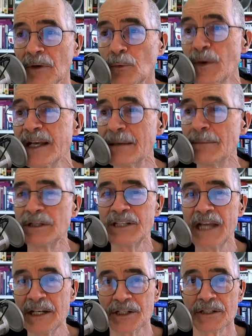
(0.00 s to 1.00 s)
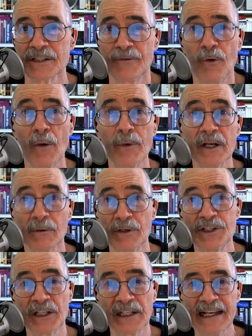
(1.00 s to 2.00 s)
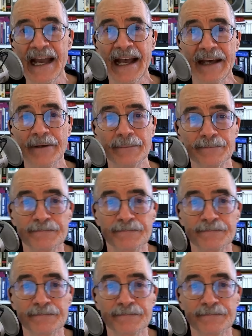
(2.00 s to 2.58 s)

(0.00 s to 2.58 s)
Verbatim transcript: weak imitations of what we originally had.